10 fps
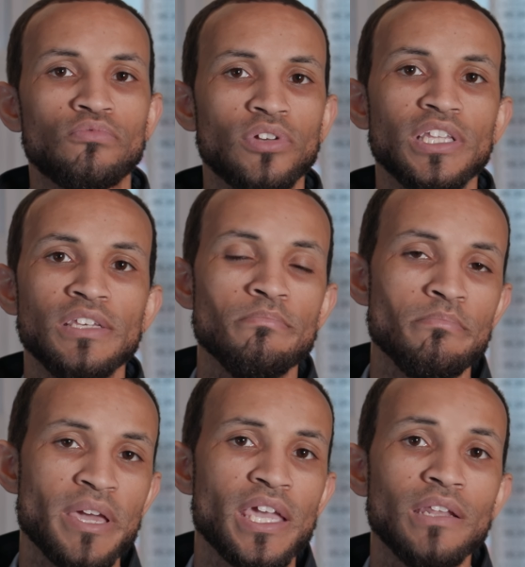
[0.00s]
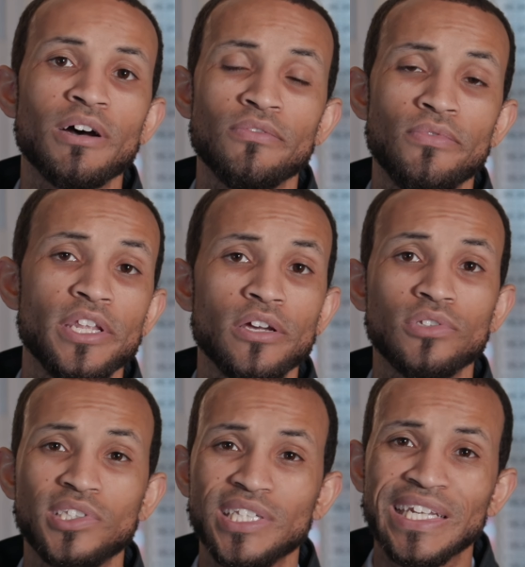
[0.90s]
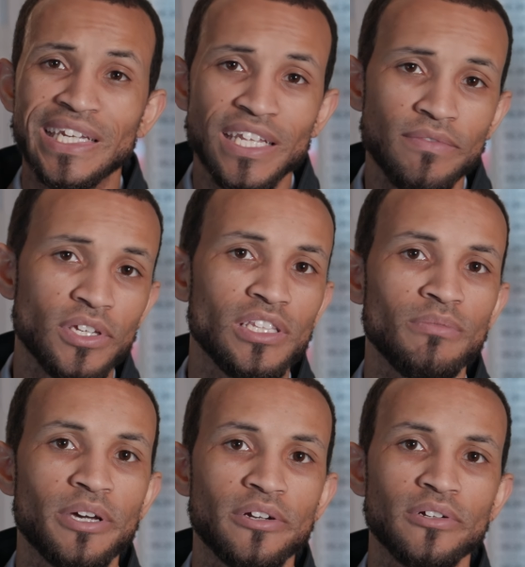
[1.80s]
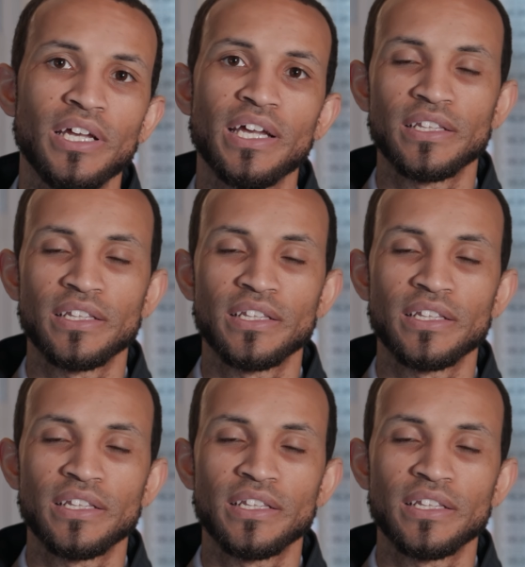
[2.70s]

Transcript: really made my video significantly better.